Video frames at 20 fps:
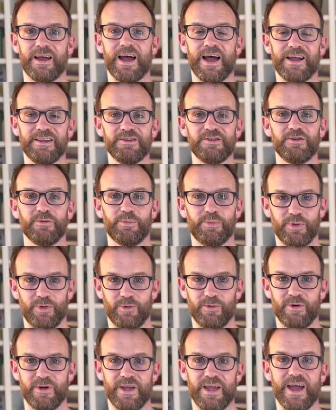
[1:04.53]
and
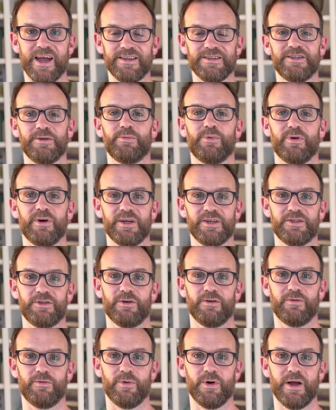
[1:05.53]
deploy enterprise
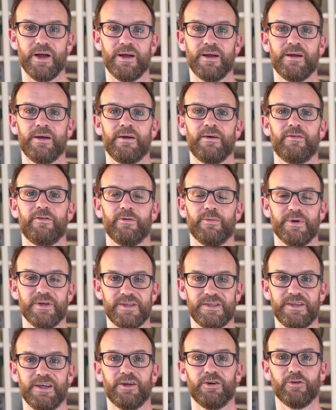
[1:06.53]
software from a
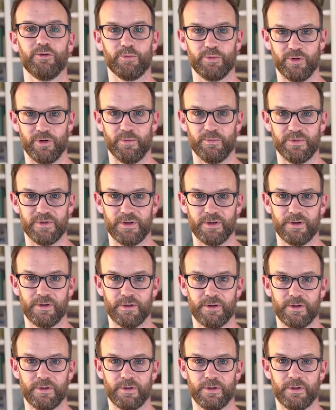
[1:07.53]
single prompt.
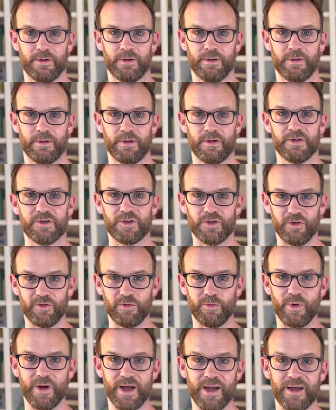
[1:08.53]

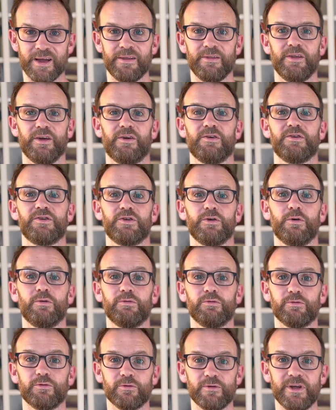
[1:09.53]
Software that can solve
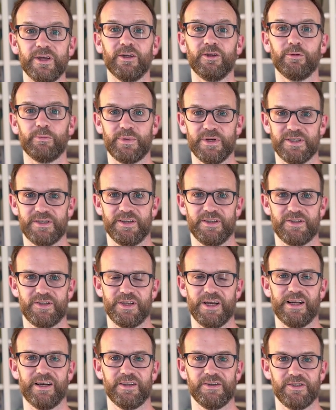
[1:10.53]
real business
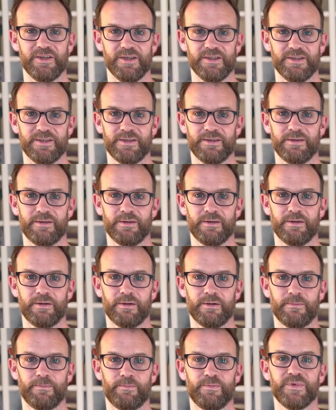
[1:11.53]
challenges.
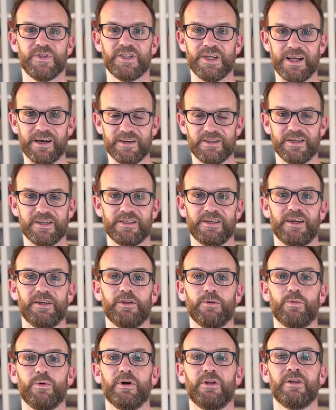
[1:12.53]
Challenges like the
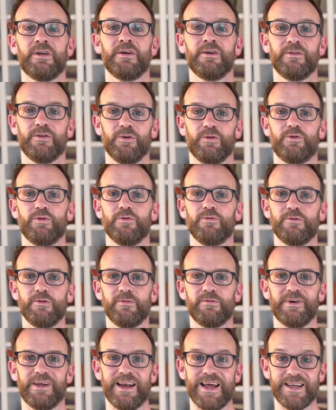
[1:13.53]
one that Guru
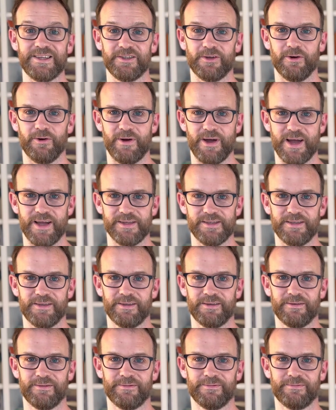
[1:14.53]
Velasco has.
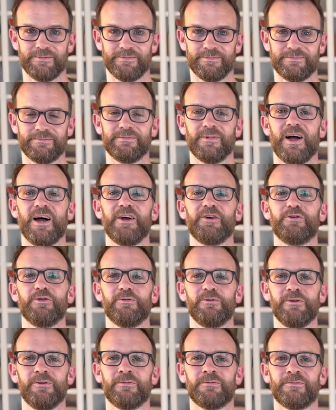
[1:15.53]
Hi,
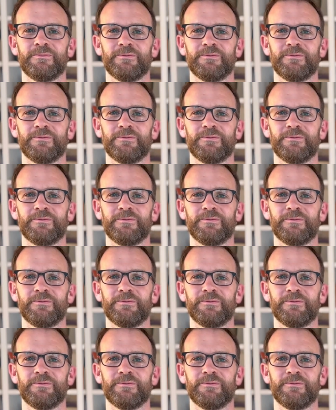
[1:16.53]
Guru.